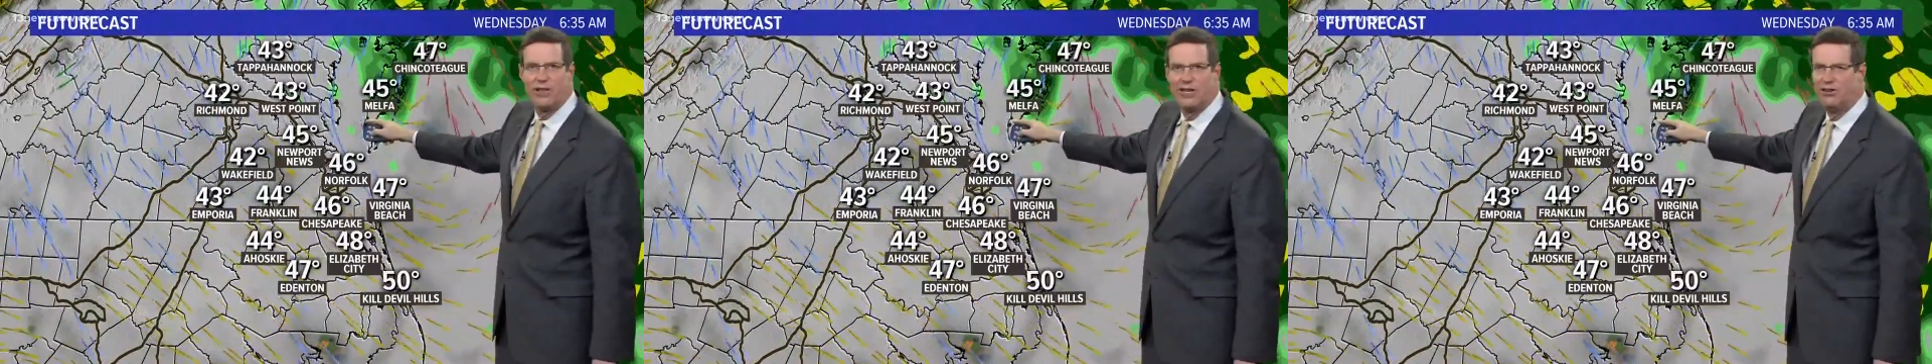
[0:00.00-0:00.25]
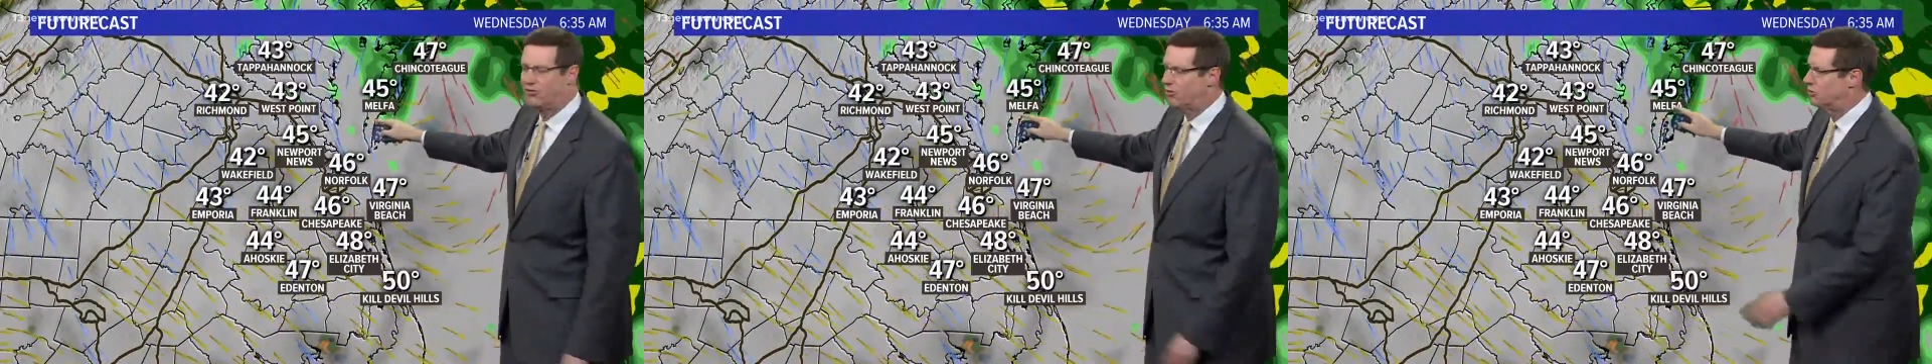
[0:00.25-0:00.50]
the
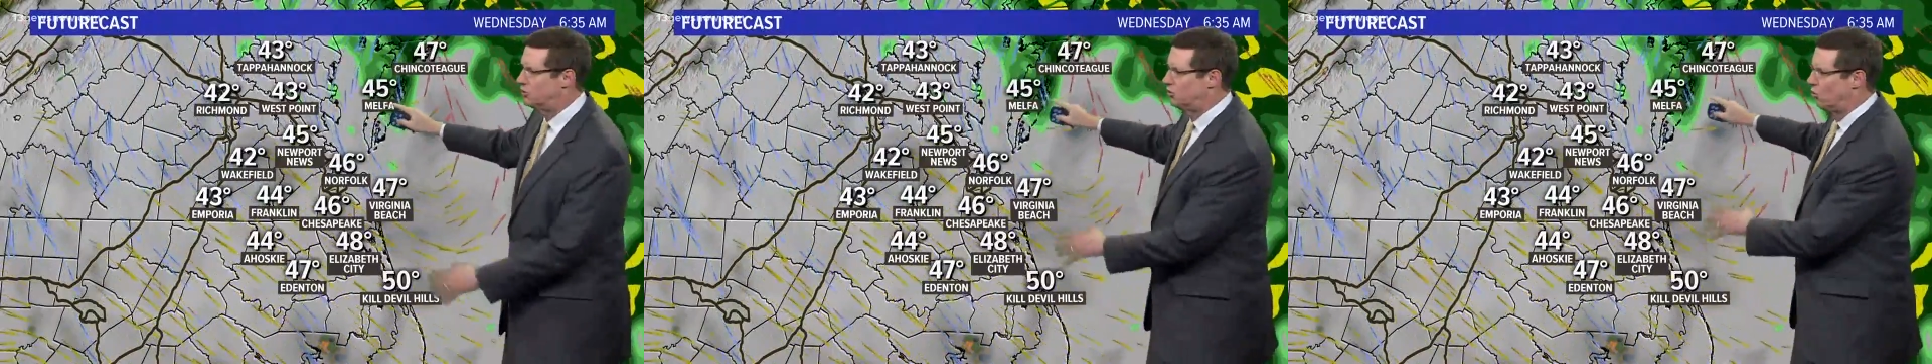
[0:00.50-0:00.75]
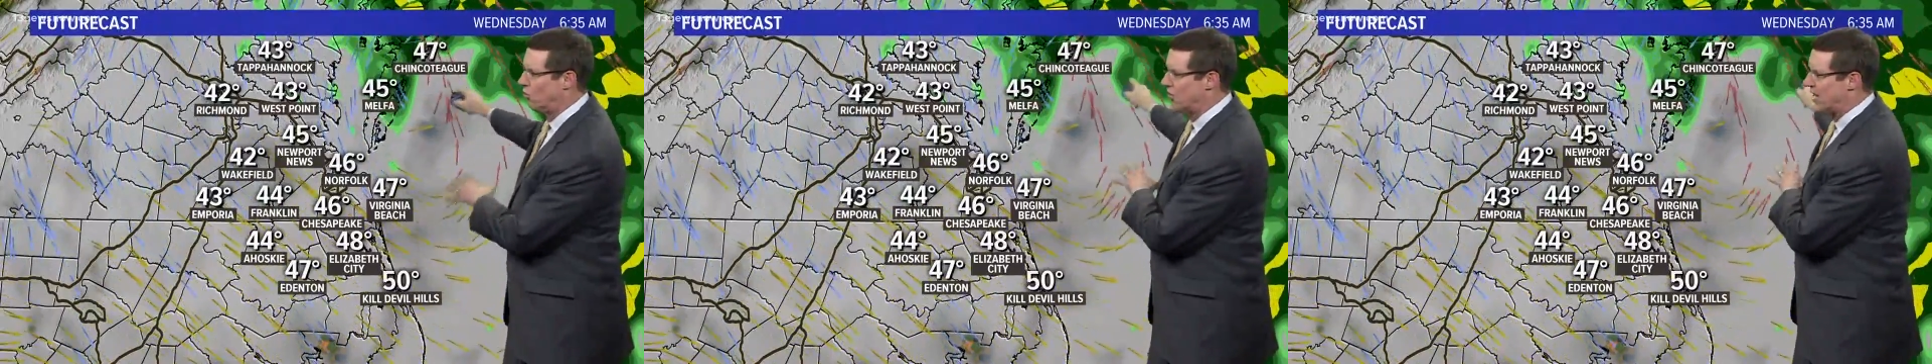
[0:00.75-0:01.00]
eastern
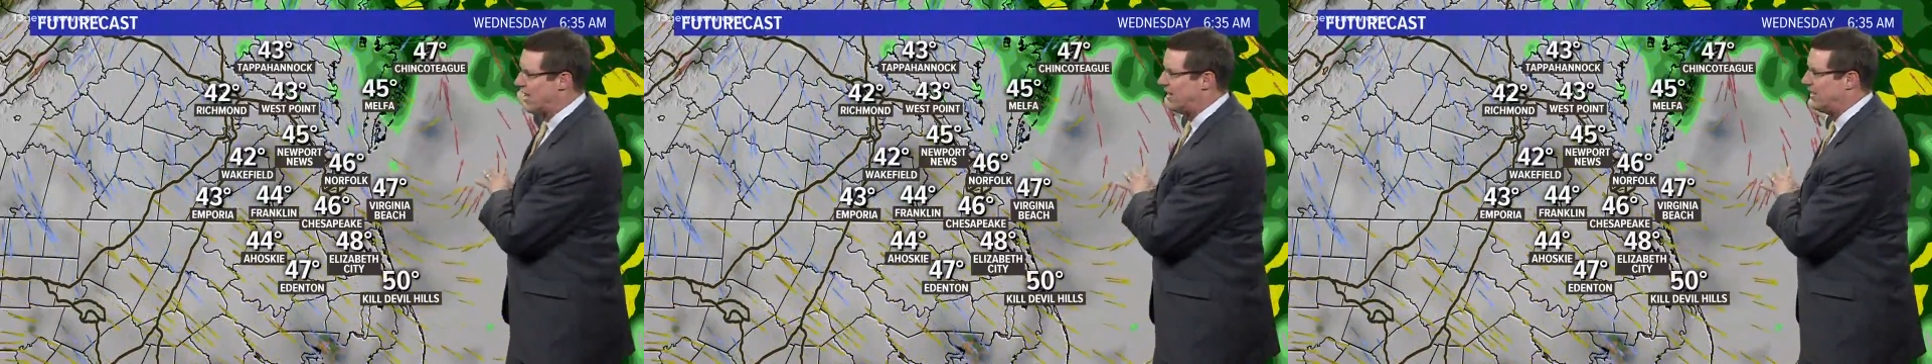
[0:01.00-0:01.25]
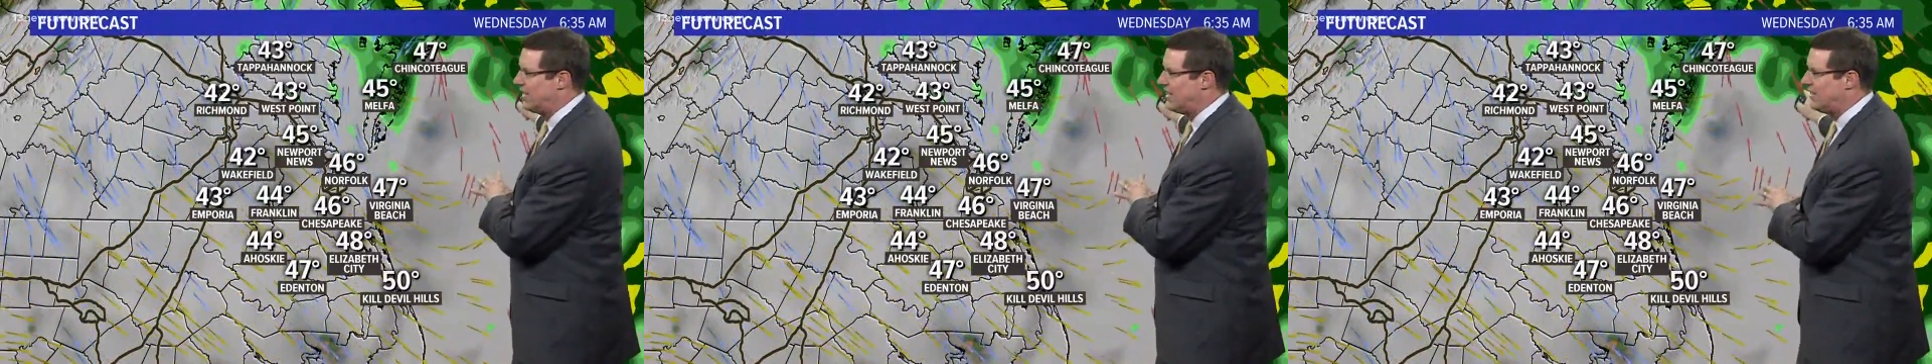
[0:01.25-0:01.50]
shore and
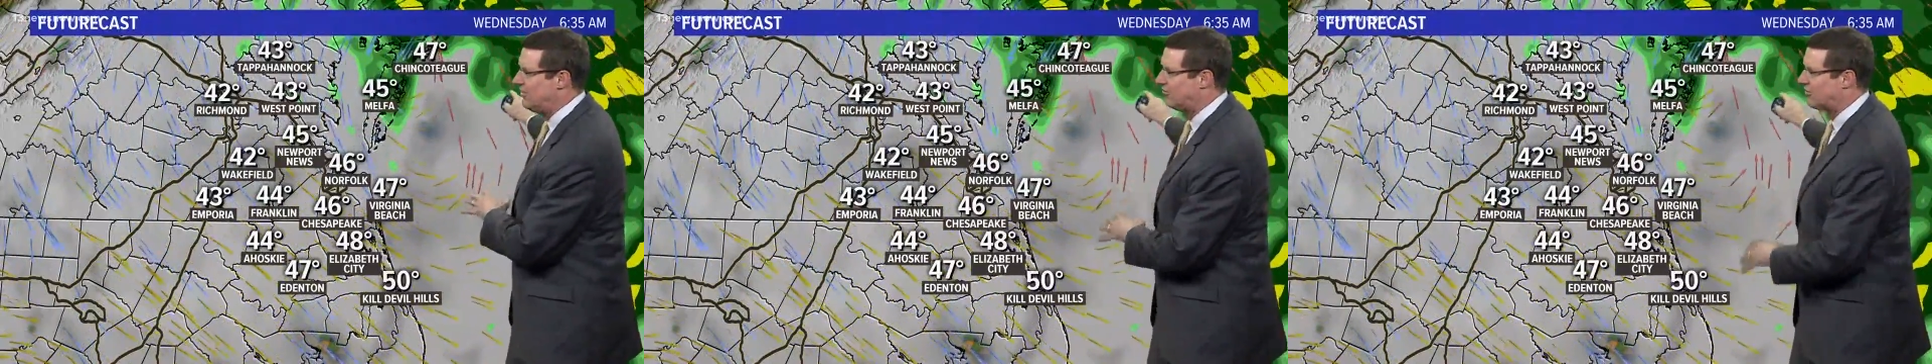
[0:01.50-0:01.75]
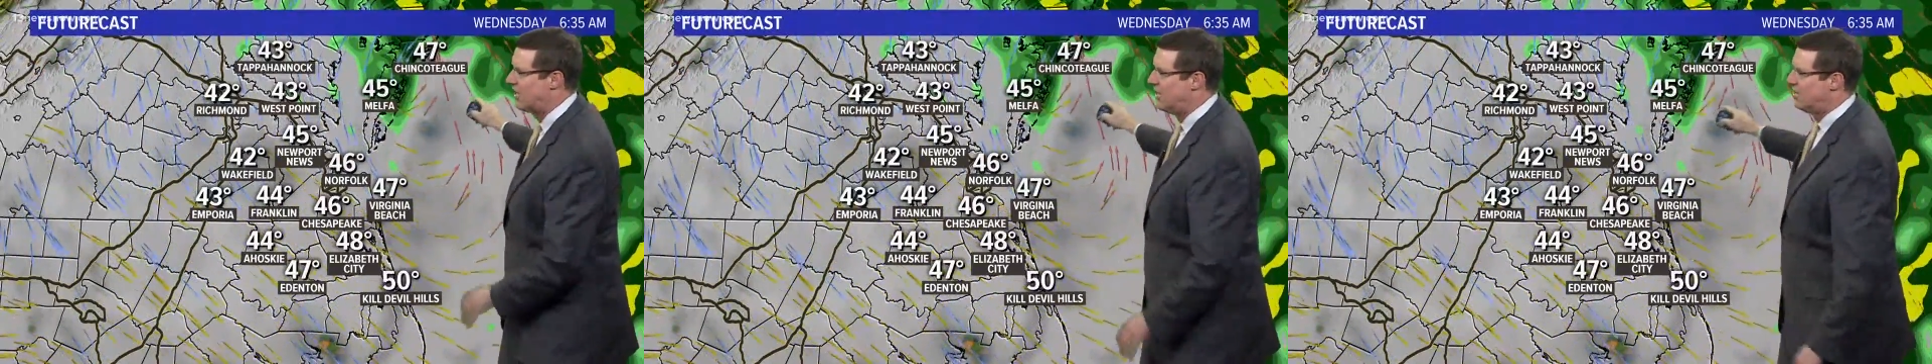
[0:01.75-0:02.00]
heading
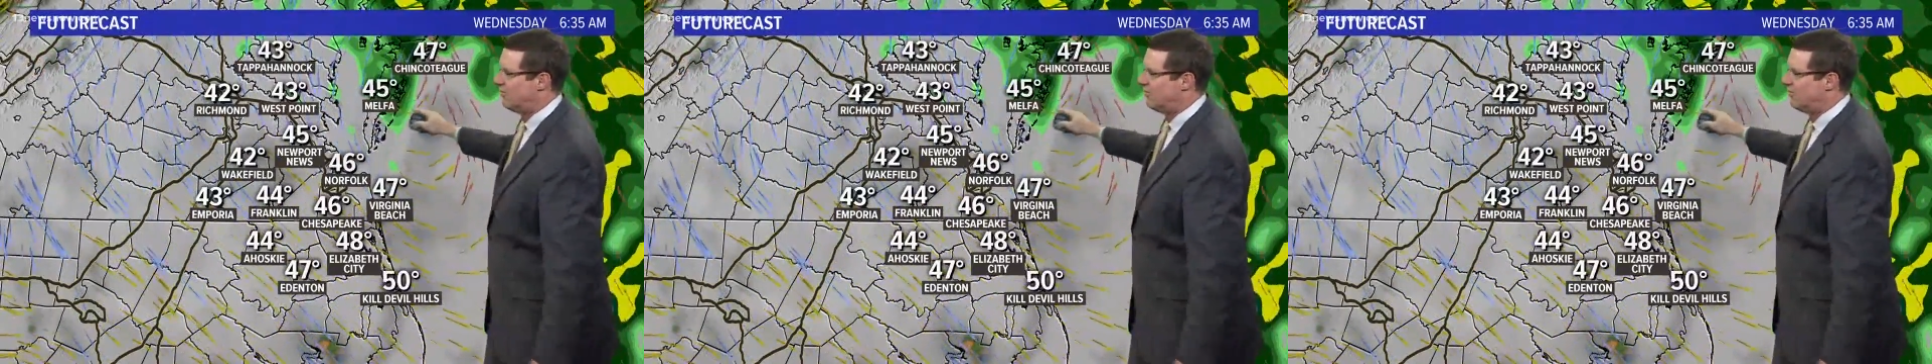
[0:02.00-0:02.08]
east.